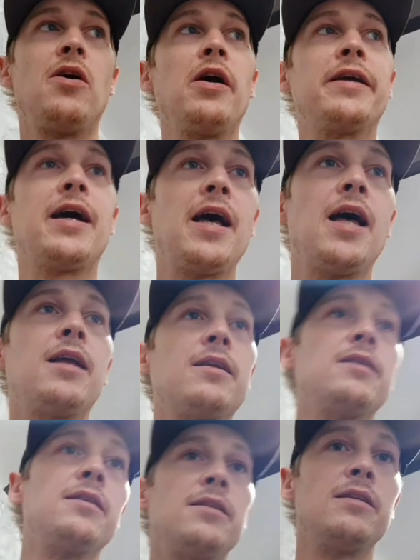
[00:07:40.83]
I
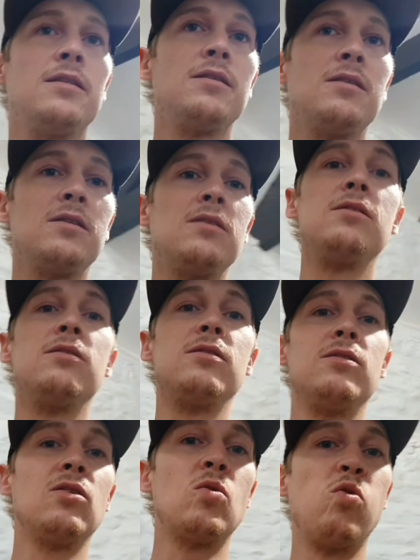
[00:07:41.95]
can't
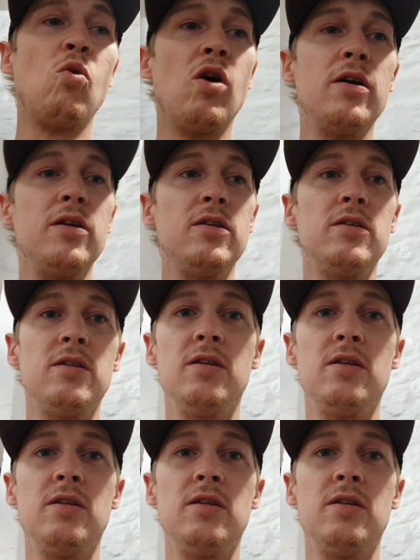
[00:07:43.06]
quite